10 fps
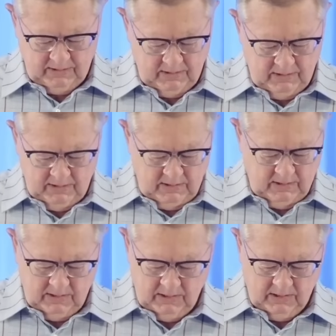
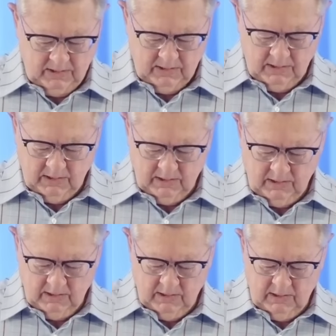
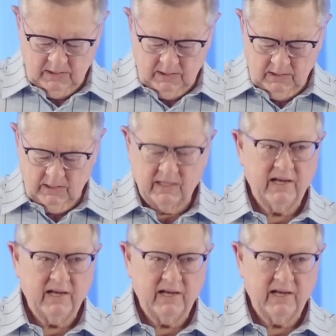[no speech]